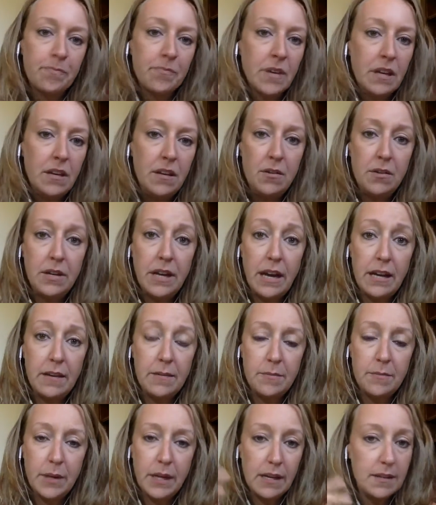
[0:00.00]
You'll
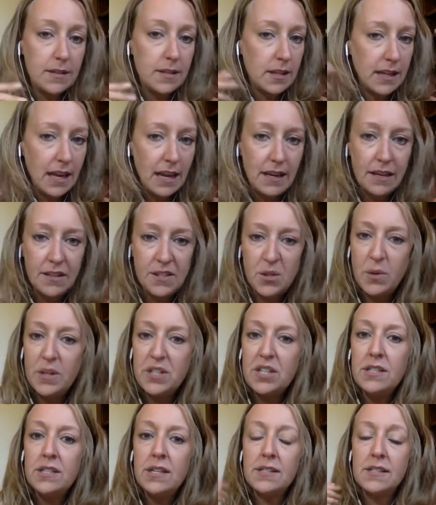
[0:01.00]
get, because again,
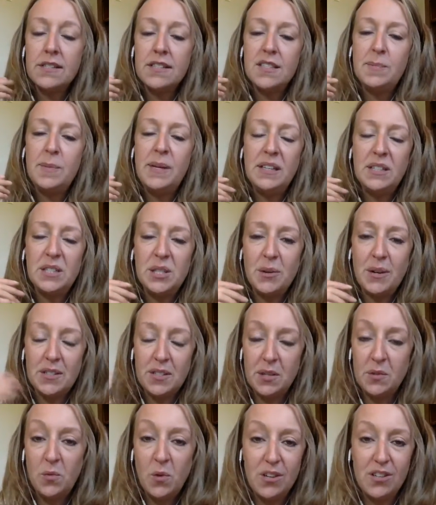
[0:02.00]
intuition doesn't speak to us
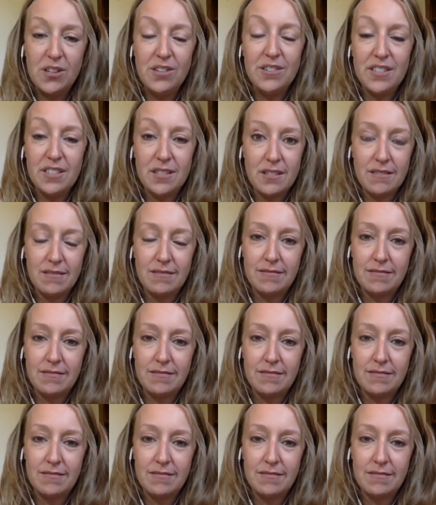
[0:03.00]
in words.